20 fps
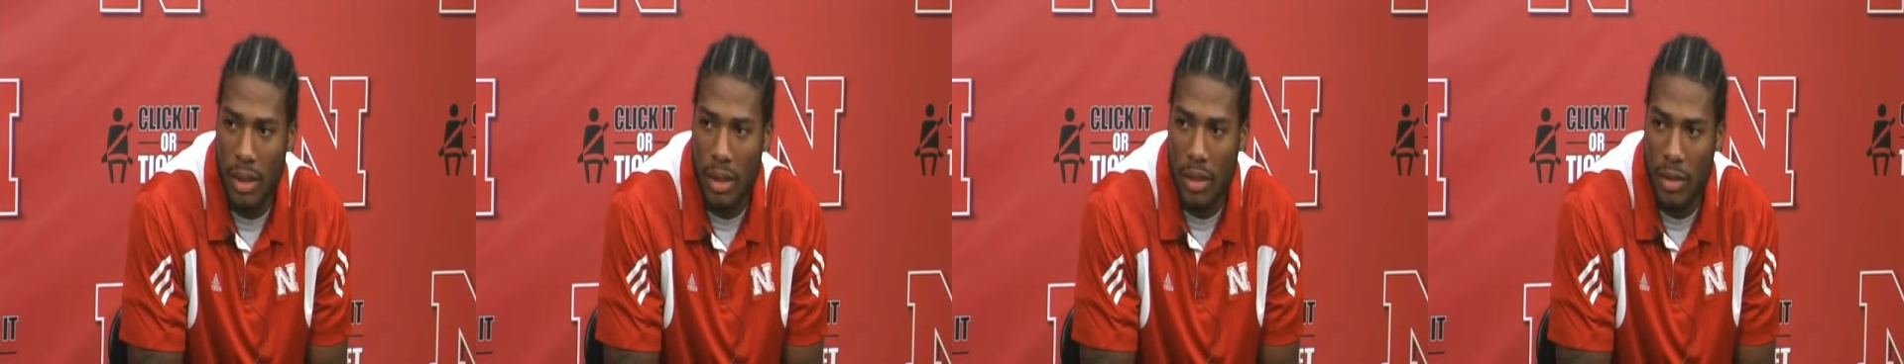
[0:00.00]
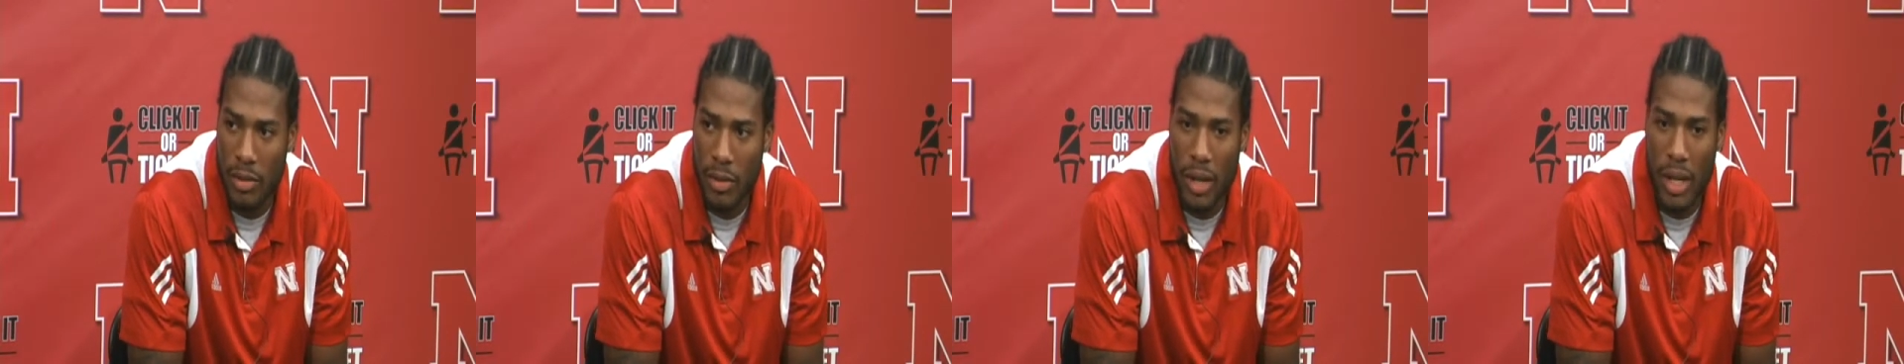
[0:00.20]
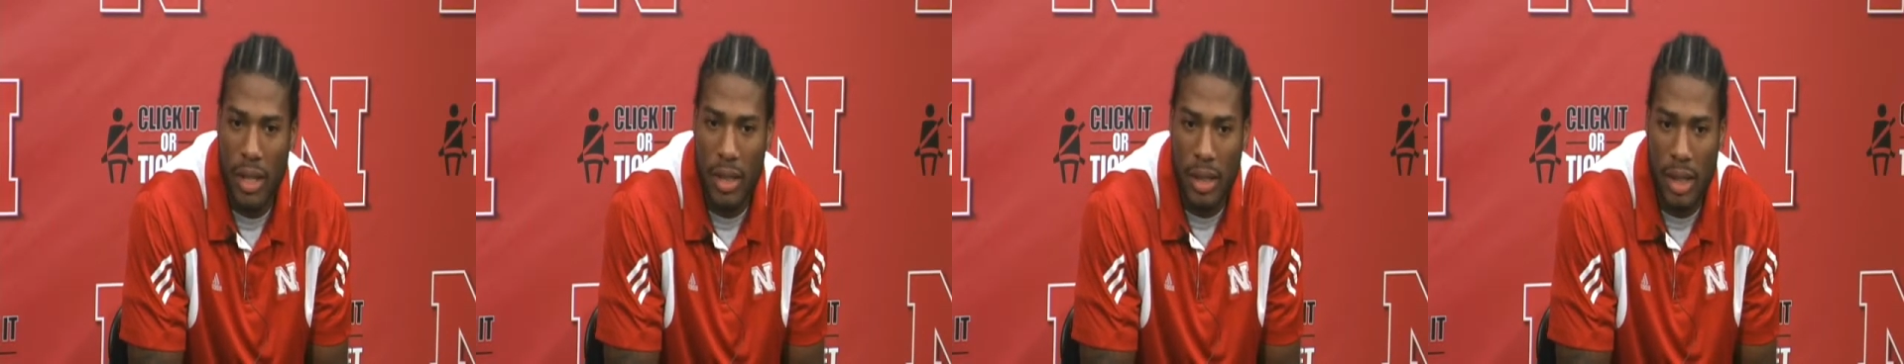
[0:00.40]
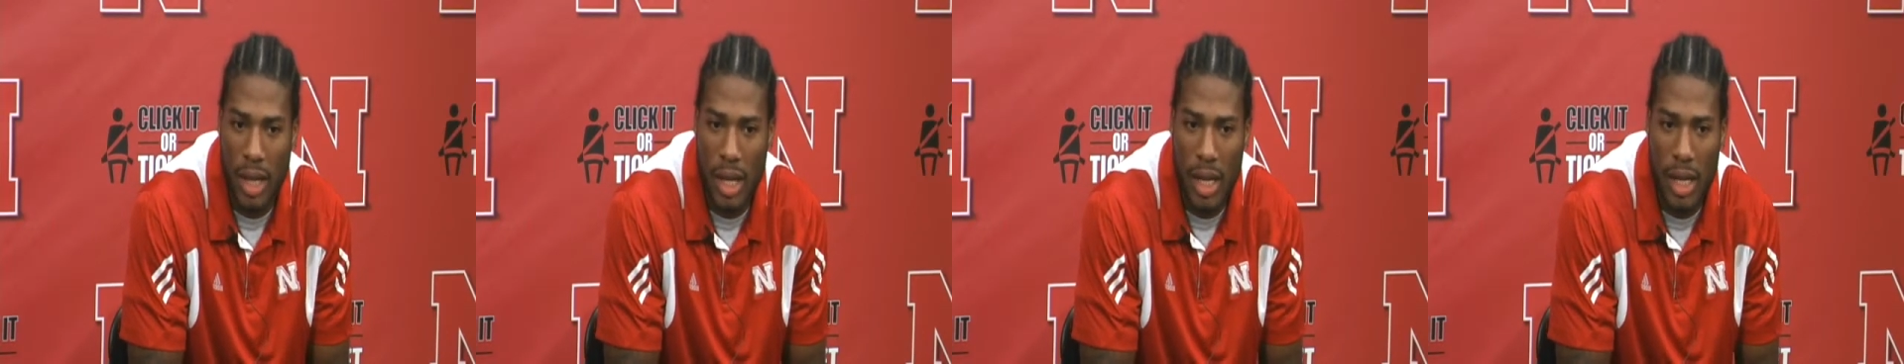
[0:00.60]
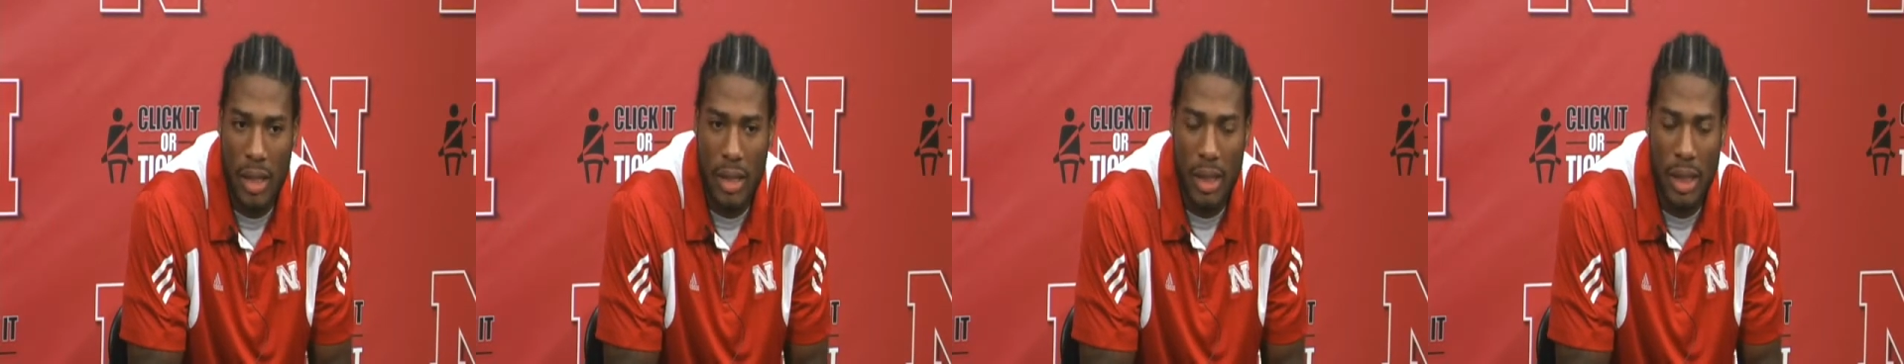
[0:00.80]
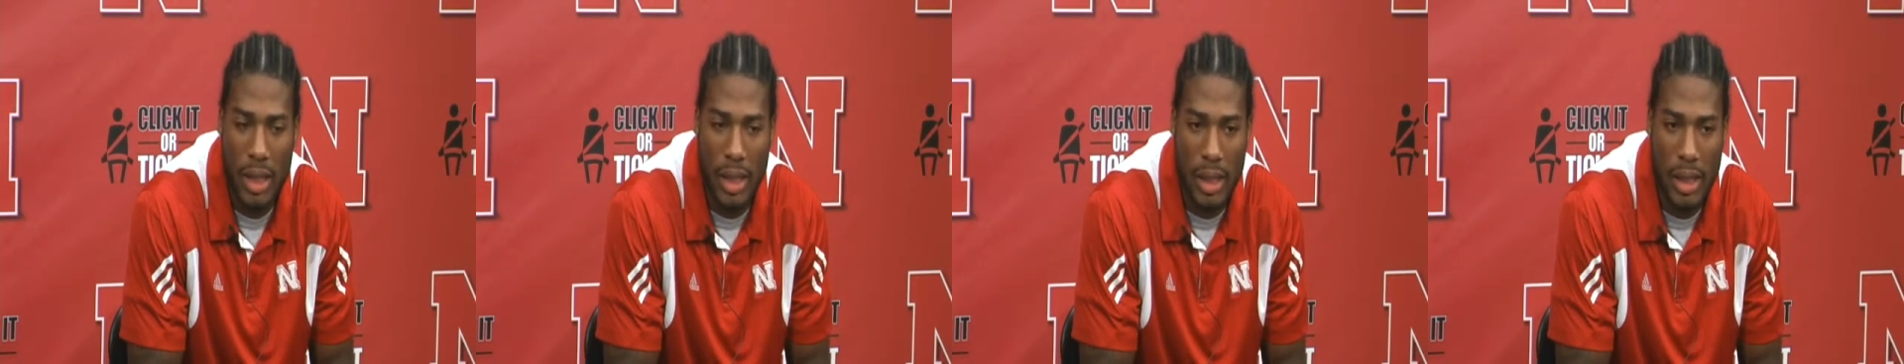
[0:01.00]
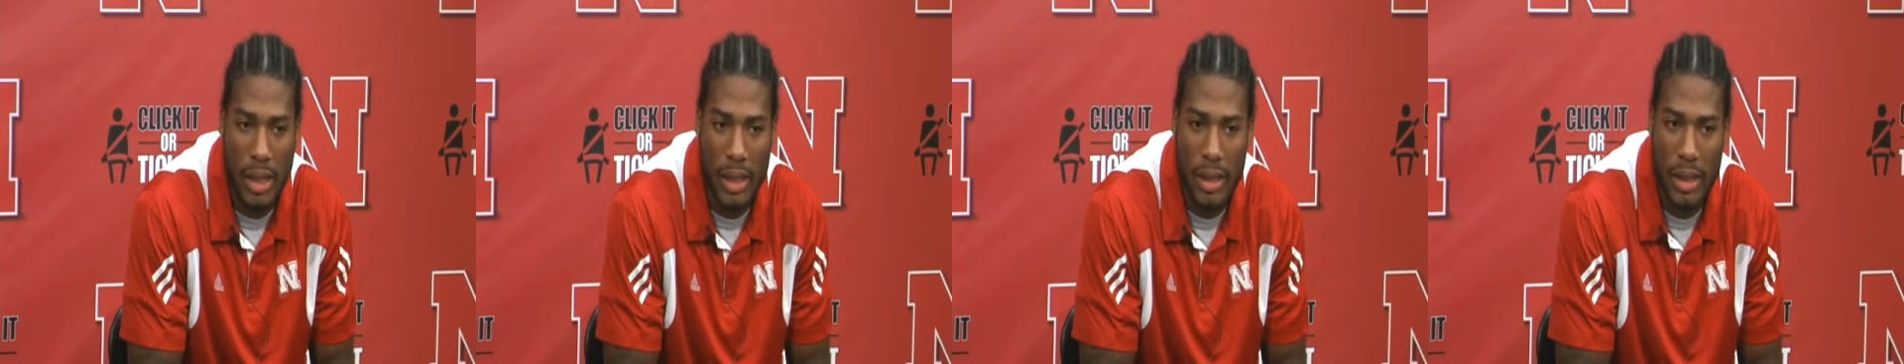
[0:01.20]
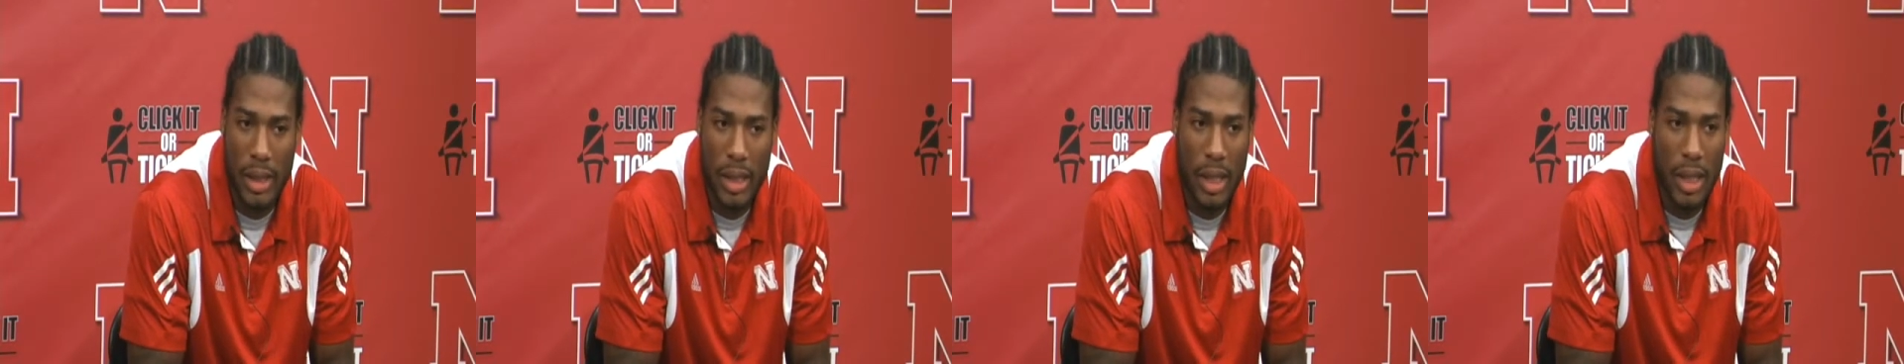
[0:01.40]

Good fast guys. Uh,